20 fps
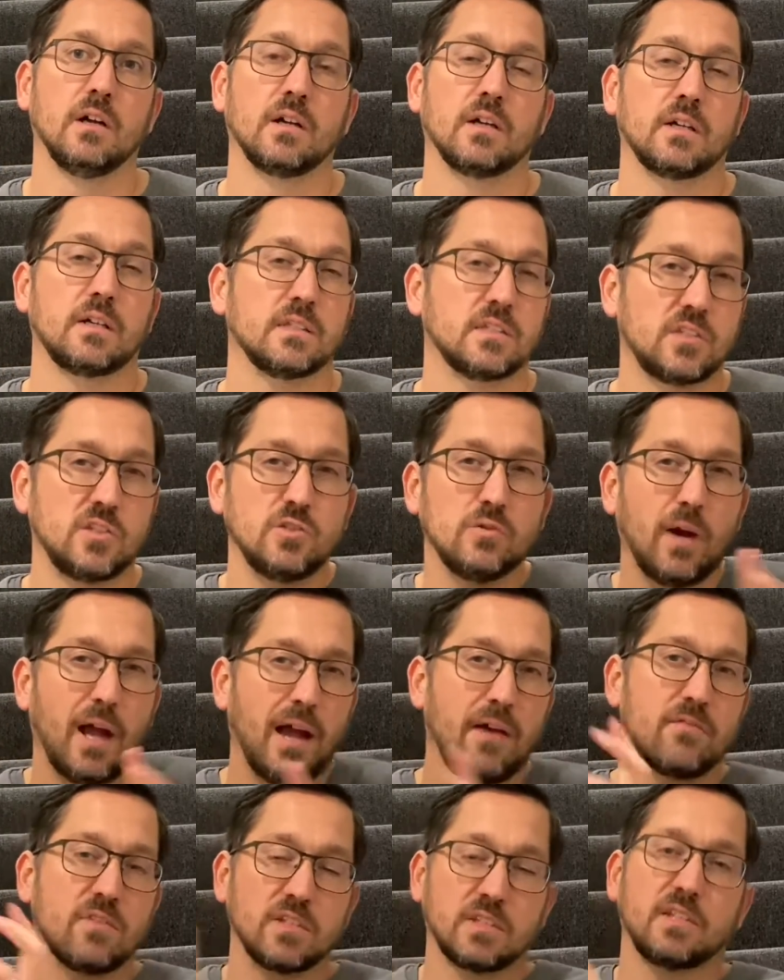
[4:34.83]
Because you
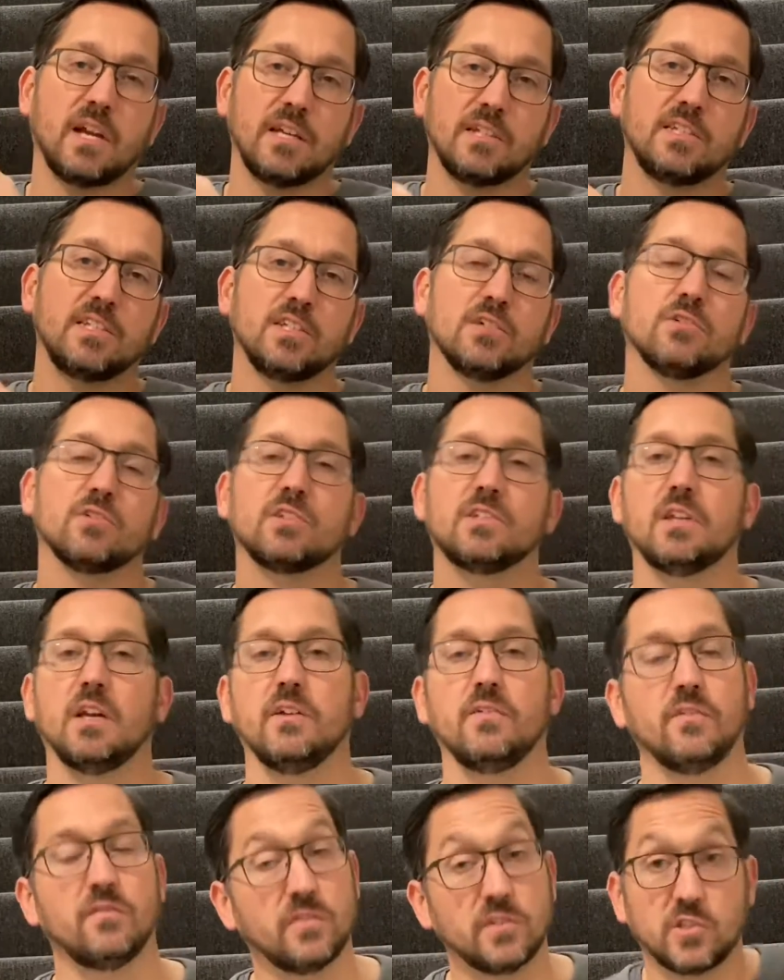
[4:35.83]
have this ideal,
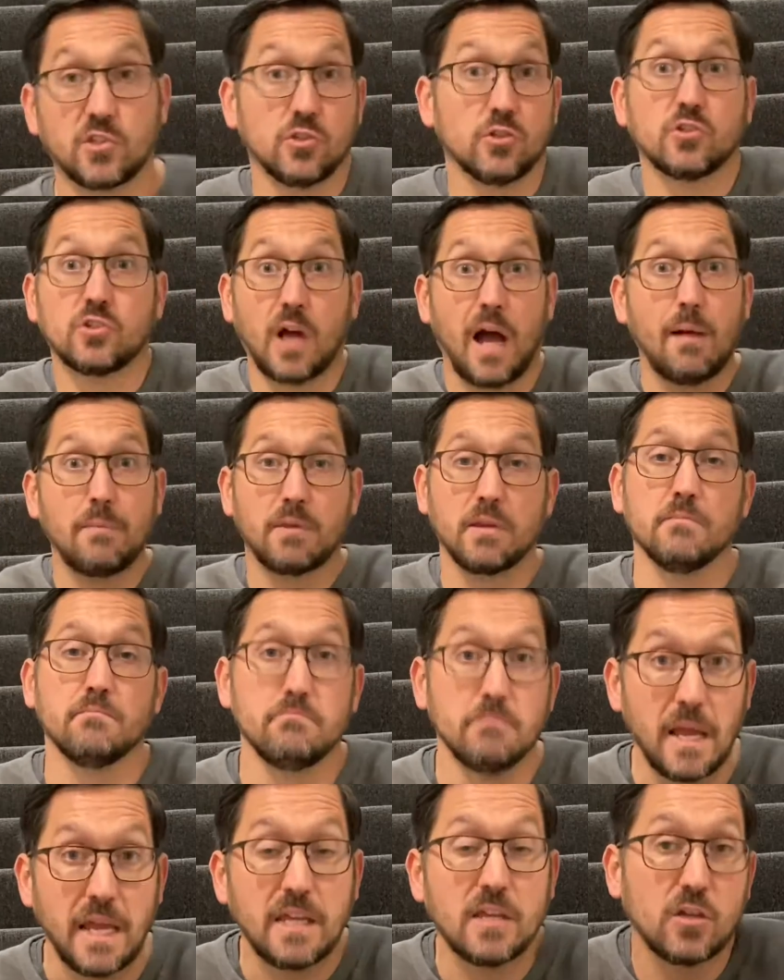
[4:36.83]
if it's your job to
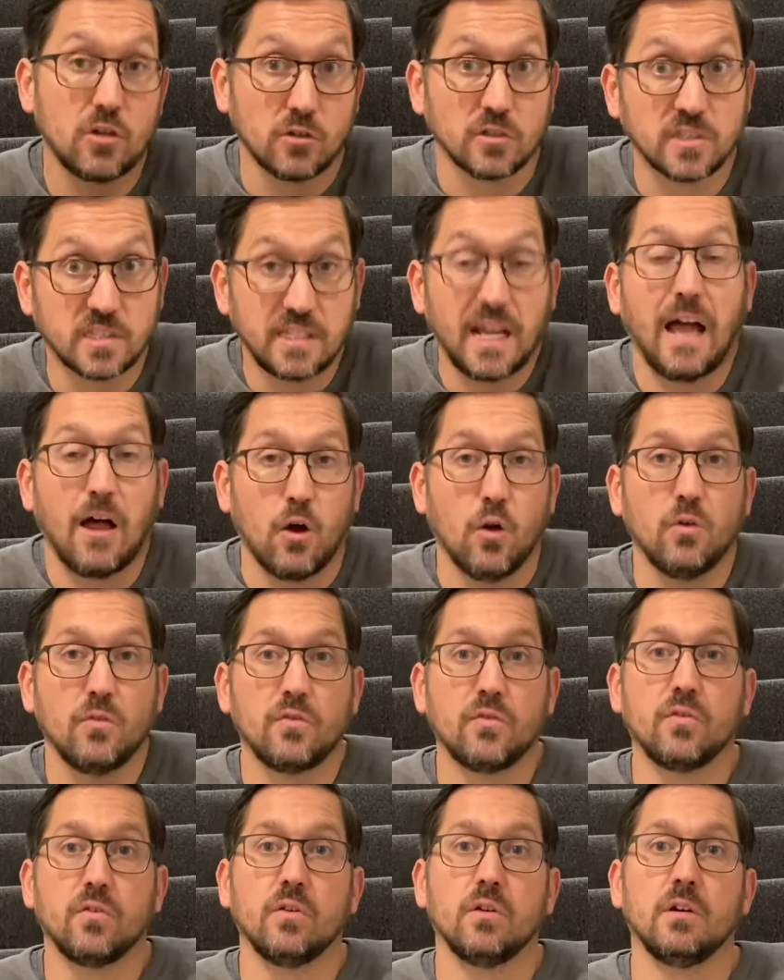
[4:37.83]
make yourself,